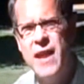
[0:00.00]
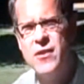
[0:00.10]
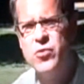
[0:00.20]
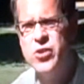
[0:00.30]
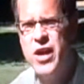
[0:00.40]
on
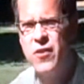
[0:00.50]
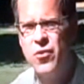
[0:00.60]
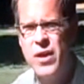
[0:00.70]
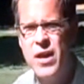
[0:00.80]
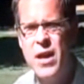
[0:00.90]
that
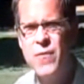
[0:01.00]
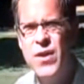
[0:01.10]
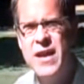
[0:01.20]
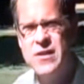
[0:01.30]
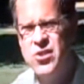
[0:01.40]
trajectory,
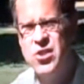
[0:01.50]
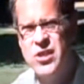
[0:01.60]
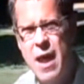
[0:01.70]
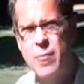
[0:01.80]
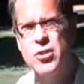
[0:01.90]
if it gets
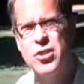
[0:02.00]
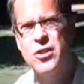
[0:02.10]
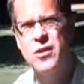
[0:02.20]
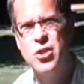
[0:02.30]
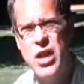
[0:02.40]

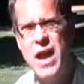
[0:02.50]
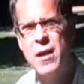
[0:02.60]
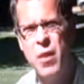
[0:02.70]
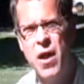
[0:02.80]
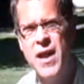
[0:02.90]
established in the
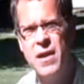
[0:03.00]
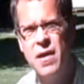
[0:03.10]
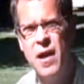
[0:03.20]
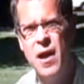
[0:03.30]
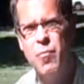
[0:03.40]
jack pine
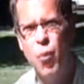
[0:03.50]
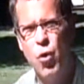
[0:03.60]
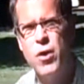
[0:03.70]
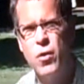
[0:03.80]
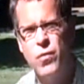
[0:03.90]
uh,
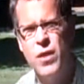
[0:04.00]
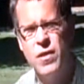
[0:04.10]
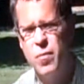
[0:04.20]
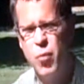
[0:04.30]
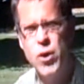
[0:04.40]
boreal
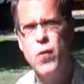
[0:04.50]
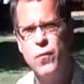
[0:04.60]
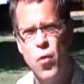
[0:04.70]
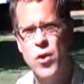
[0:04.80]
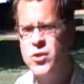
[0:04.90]
in the
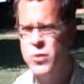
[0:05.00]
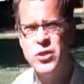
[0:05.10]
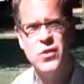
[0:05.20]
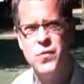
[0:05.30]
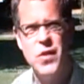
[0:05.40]
boreal forest,
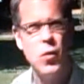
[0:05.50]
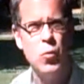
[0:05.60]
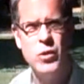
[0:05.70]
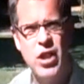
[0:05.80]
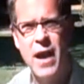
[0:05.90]
which is
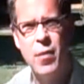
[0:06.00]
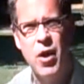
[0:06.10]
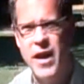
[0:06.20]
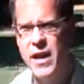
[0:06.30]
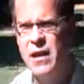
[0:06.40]
filled with jack
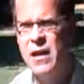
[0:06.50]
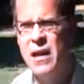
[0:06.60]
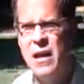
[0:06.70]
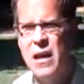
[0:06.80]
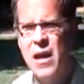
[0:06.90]
pine,
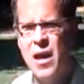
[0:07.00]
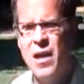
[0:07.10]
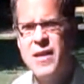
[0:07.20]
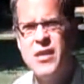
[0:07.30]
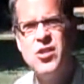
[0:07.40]

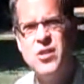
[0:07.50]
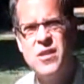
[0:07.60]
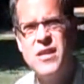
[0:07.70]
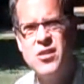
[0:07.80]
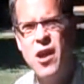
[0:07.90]
this
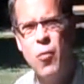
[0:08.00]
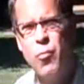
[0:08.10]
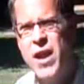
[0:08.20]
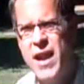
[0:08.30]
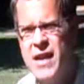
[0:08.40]
this
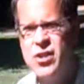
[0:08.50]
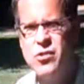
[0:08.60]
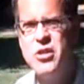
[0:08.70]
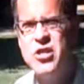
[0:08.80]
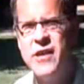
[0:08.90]
outbreak
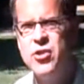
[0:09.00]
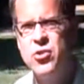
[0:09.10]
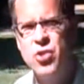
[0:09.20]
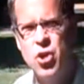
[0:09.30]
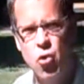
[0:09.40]
has the
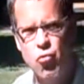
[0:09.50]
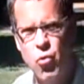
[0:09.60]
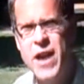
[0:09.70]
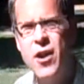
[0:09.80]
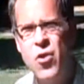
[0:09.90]
potential to go
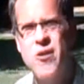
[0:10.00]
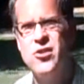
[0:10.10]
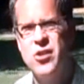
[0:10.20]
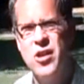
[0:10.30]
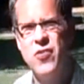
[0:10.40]
right
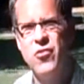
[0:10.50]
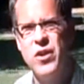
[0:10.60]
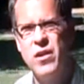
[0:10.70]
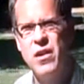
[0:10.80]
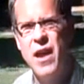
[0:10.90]
across the
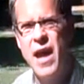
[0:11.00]
country,